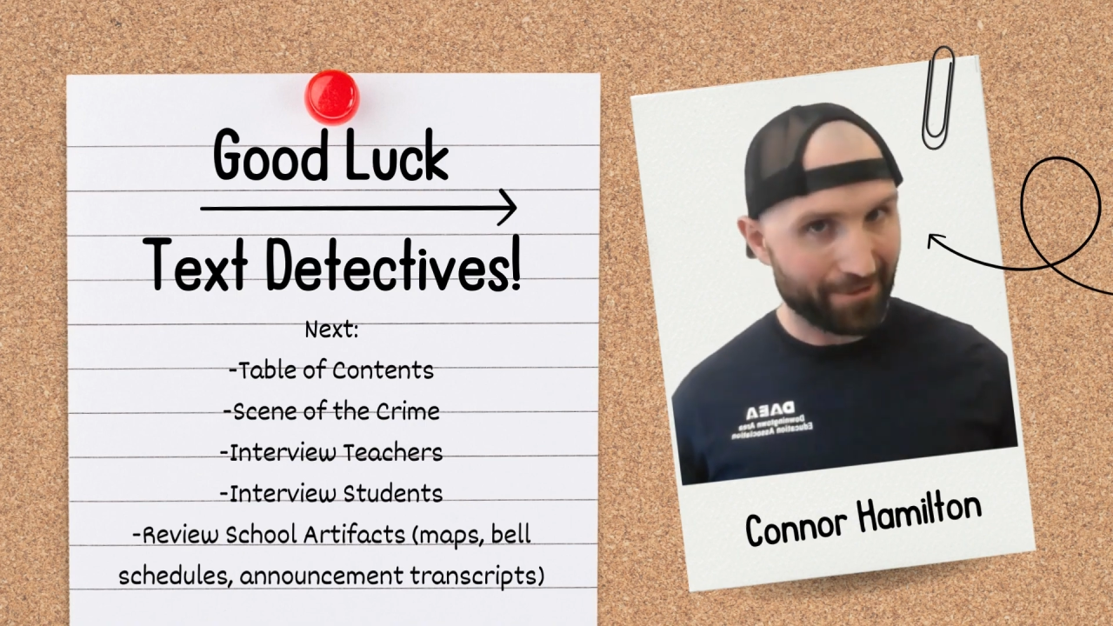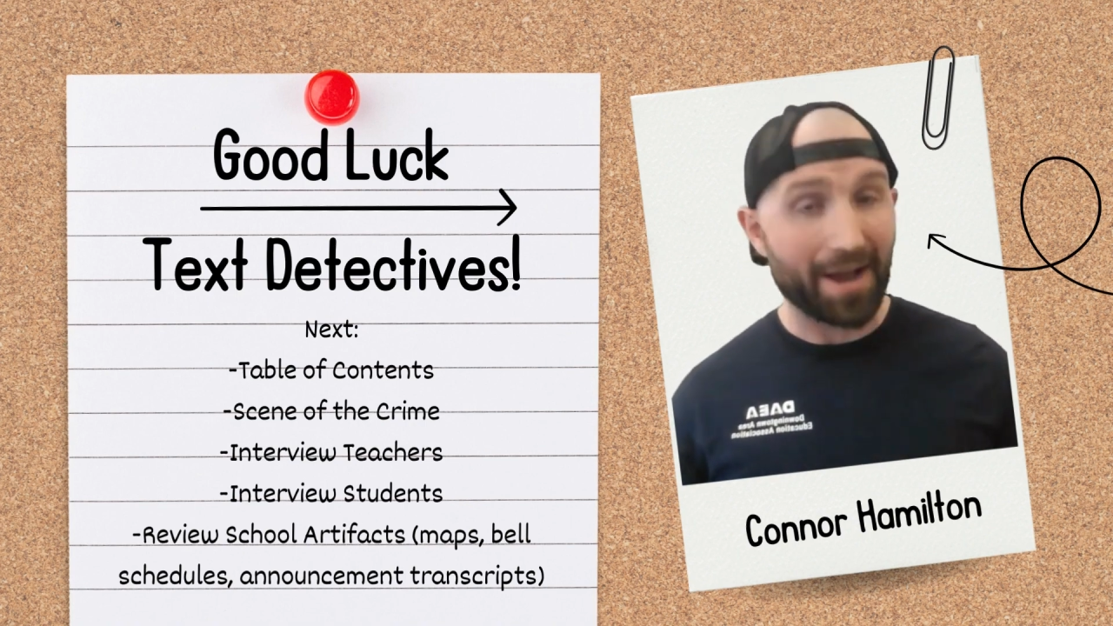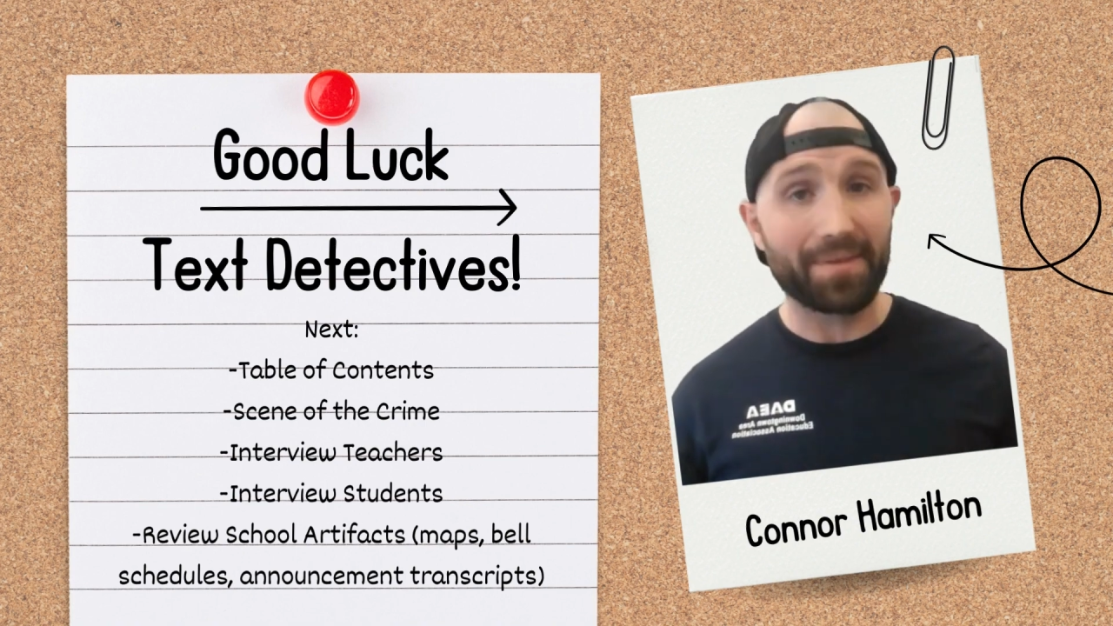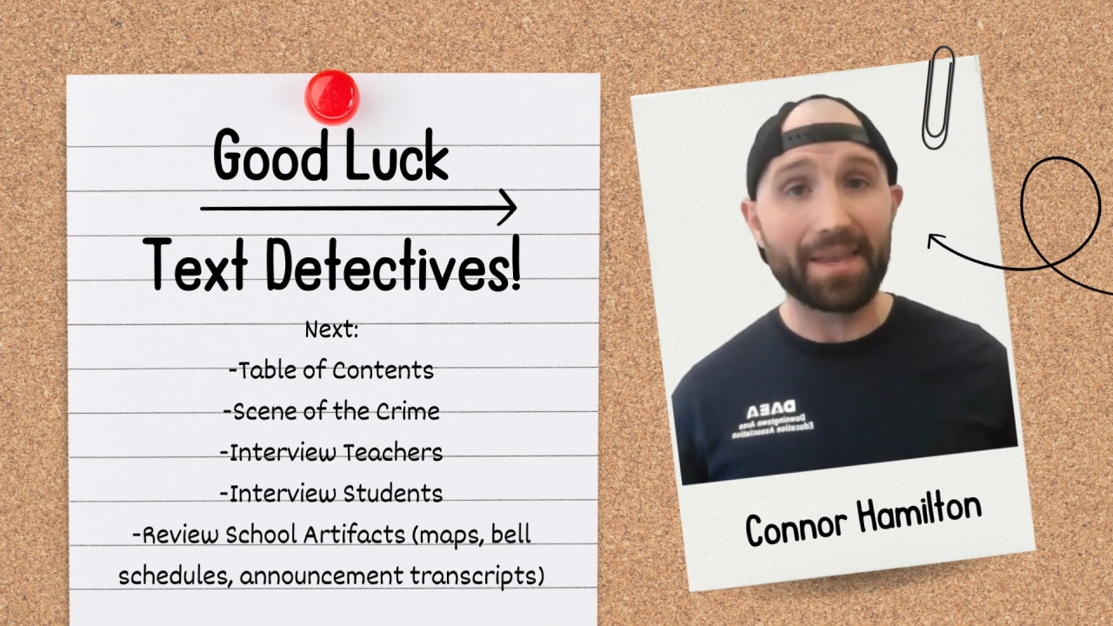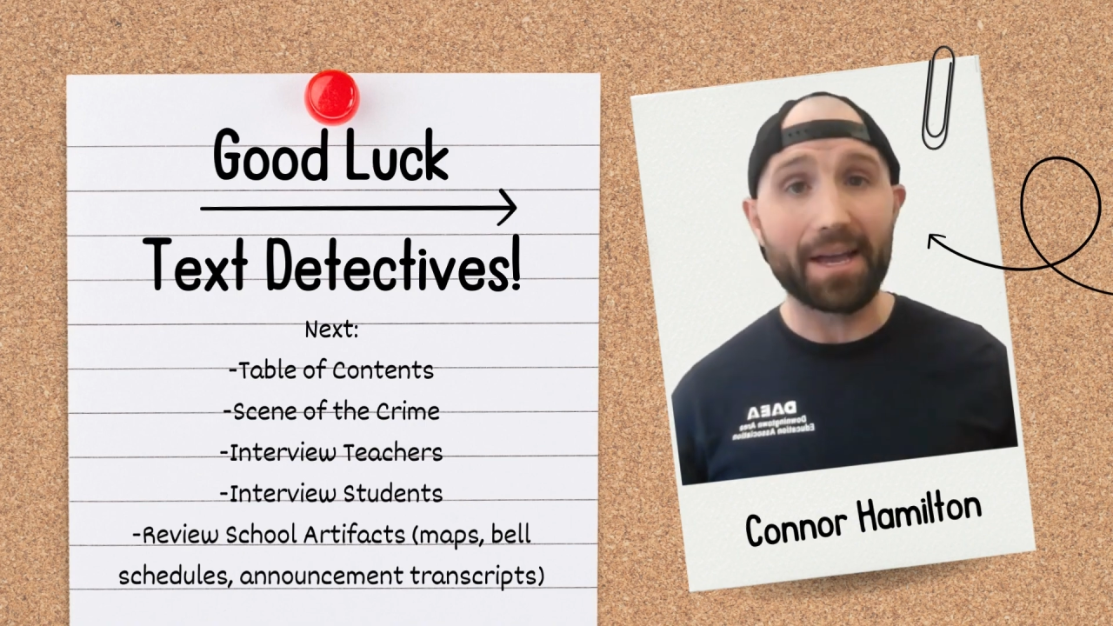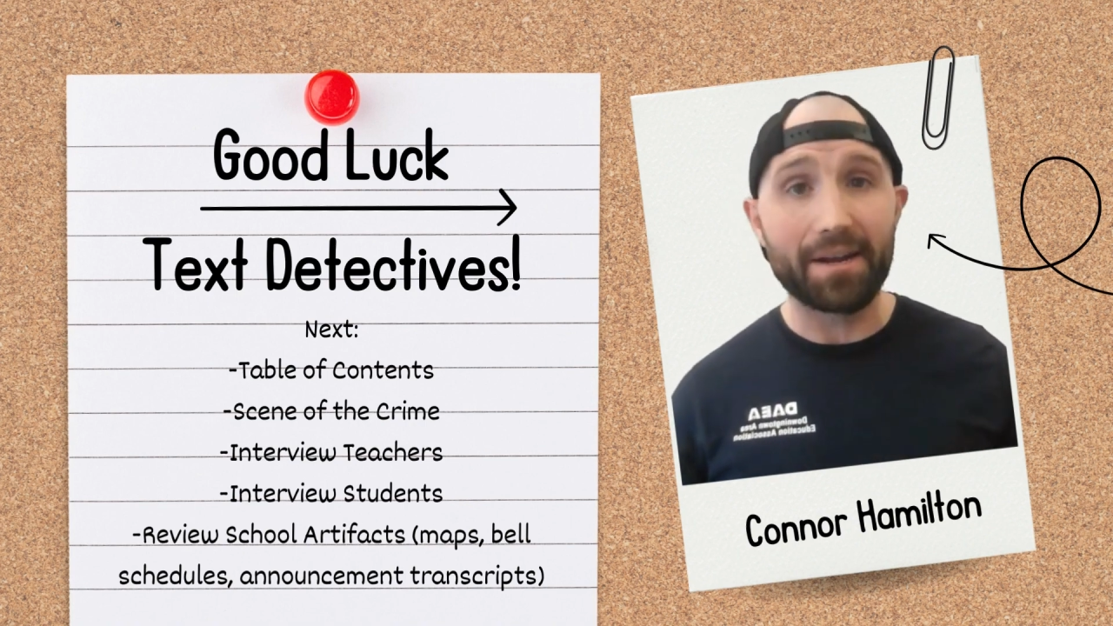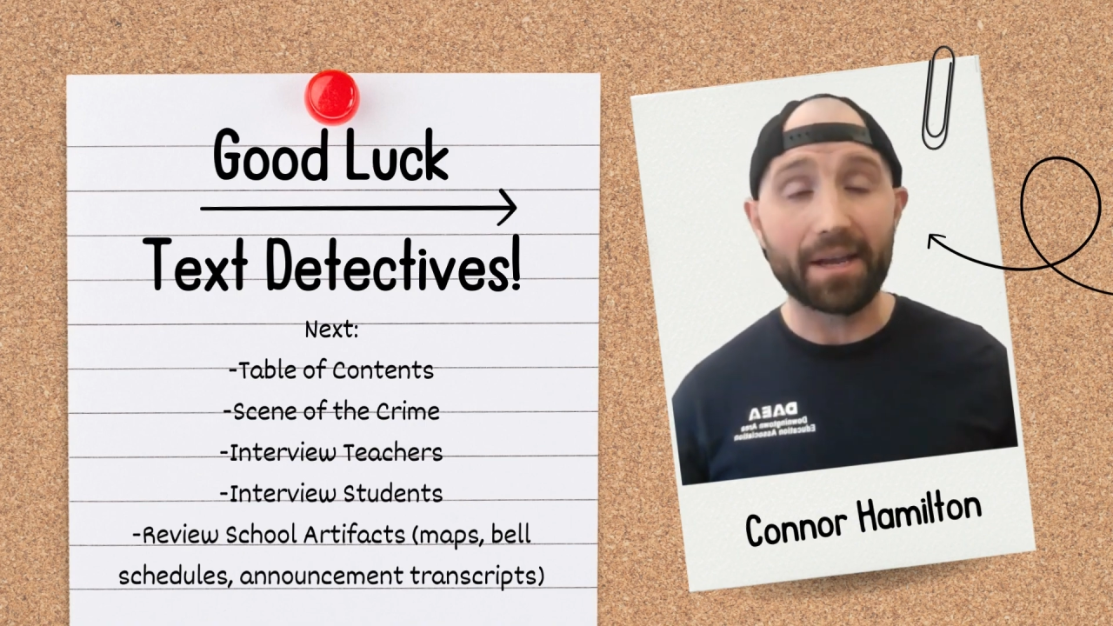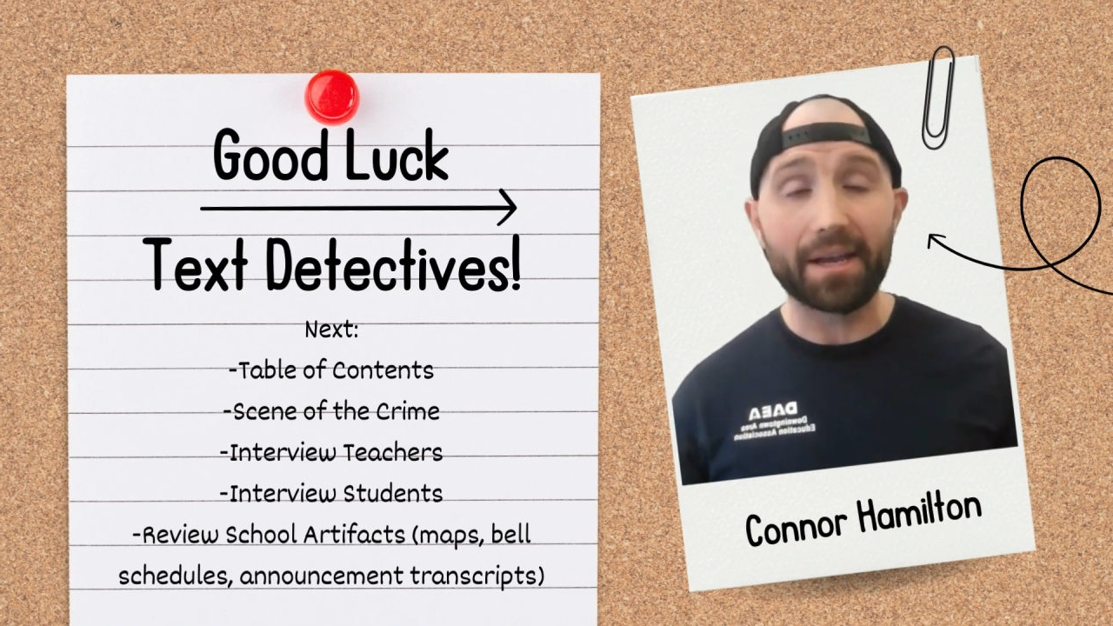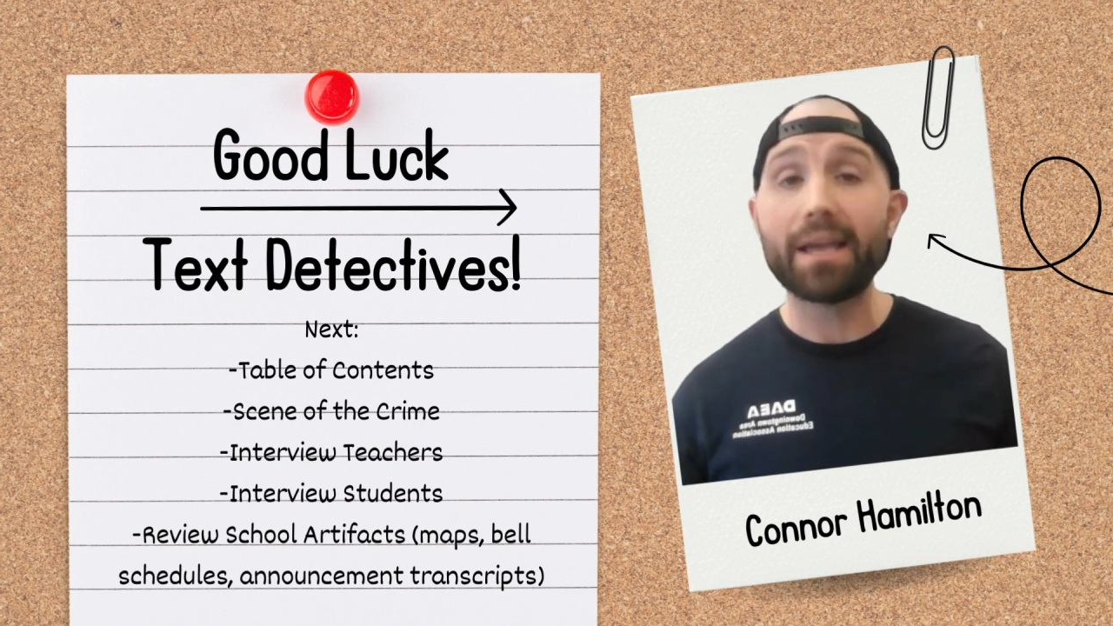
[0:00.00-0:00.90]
out the ending.